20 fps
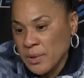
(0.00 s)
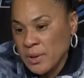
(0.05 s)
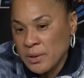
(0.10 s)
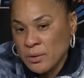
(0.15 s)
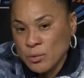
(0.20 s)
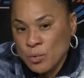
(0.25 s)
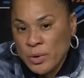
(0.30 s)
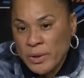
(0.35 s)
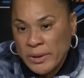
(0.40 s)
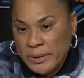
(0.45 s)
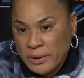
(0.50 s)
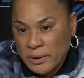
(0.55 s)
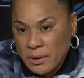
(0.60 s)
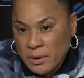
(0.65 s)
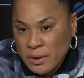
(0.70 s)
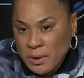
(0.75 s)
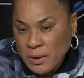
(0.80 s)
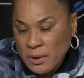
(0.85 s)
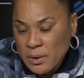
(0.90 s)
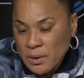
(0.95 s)
And when,
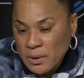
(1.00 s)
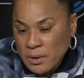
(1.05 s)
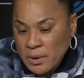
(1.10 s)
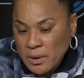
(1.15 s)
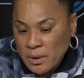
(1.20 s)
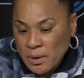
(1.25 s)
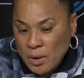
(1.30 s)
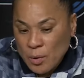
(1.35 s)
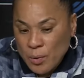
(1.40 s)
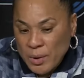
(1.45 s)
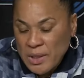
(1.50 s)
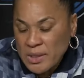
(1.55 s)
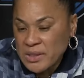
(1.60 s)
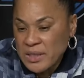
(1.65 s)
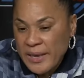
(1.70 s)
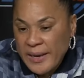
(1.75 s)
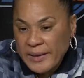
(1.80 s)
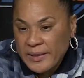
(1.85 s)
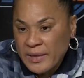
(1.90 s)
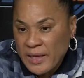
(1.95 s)
you know, when
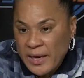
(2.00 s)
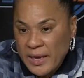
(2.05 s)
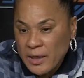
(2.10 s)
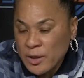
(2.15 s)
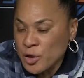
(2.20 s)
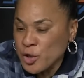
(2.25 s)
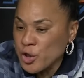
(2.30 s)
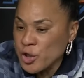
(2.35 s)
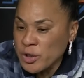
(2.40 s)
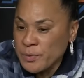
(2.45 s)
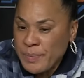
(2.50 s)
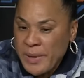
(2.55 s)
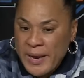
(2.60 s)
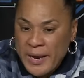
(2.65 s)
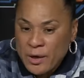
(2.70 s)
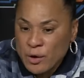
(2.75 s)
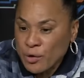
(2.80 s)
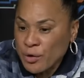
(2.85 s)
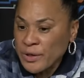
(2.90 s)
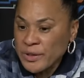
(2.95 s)
it's like that, good,
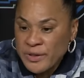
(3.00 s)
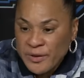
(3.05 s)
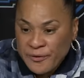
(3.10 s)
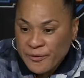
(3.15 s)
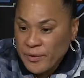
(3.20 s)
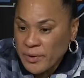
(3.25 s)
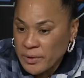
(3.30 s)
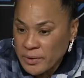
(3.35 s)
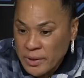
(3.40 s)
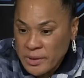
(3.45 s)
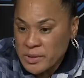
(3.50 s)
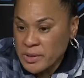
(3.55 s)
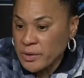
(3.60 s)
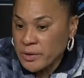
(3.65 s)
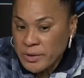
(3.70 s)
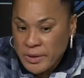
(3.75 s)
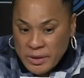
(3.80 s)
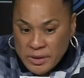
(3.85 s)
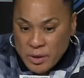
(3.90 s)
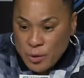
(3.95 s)
bad, or indifferent,
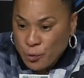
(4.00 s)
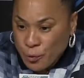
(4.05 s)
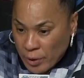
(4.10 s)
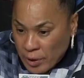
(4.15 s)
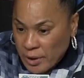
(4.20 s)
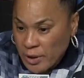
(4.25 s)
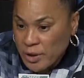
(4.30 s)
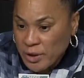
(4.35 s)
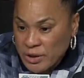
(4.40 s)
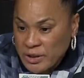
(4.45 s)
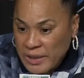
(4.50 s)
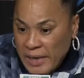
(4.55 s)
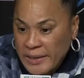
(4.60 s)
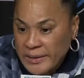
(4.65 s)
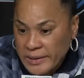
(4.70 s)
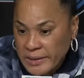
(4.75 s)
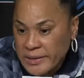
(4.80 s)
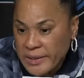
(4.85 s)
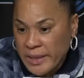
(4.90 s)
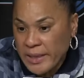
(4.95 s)
it's a really good
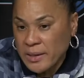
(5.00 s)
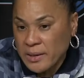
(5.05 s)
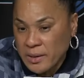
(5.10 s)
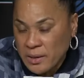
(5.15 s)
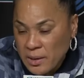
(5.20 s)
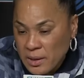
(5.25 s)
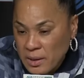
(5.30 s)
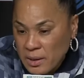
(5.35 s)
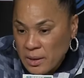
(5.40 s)
shot to take.